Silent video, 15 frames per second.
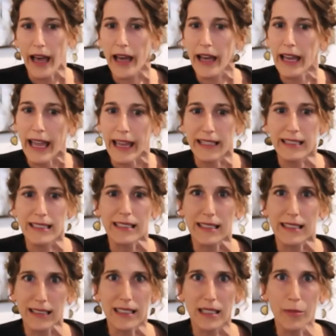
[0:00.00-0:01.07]
and
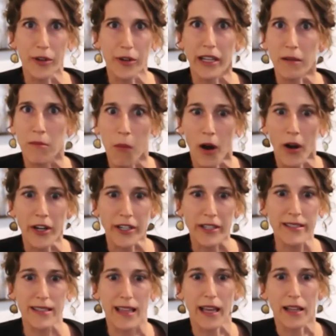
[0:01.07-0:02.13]
deliberate
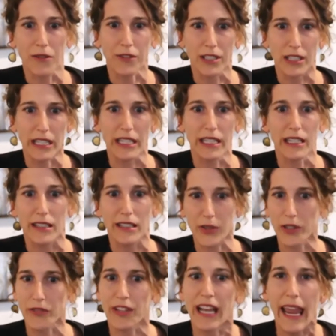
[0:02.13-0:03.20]
marks that really
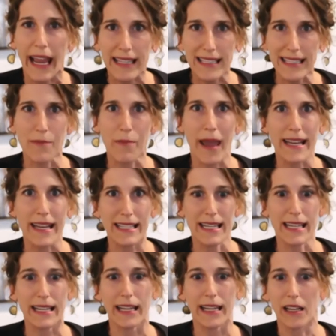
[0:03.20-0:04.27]
sort of enhance the
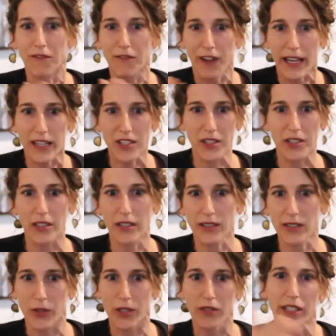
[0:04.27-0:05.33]
painting and invite you to
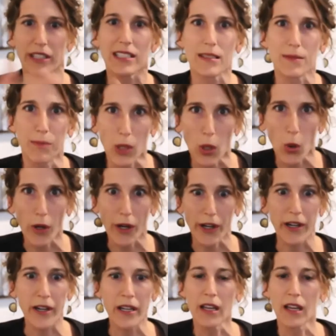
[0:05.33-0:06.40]
sort of
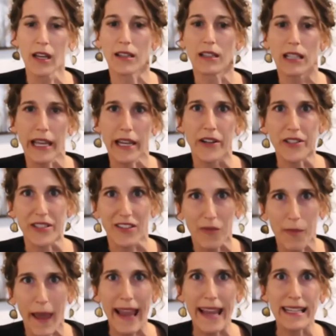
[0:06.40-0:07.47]
explore the layers of
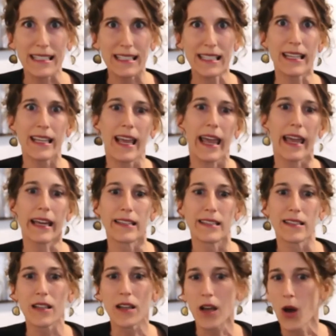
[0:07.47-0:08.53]
paint
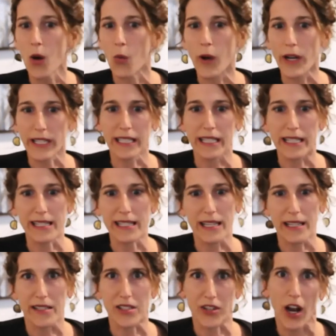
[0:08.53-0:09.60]
and what it is
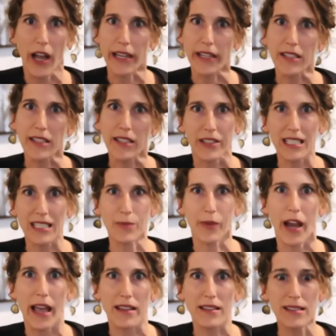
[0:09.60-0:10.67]
he's trying to
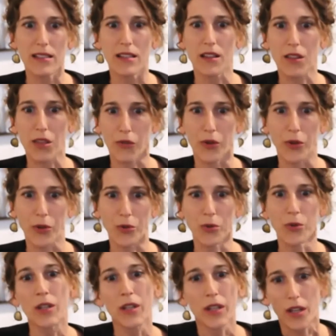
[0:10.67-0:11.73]
express through
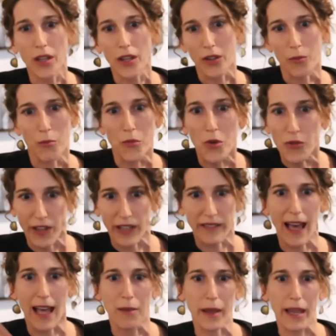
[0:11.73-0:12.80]
moving
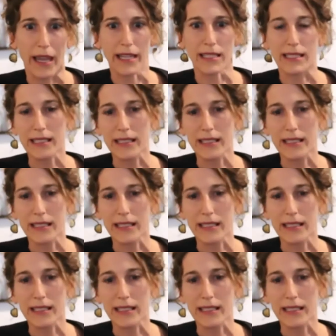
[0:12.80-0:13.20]
that paint.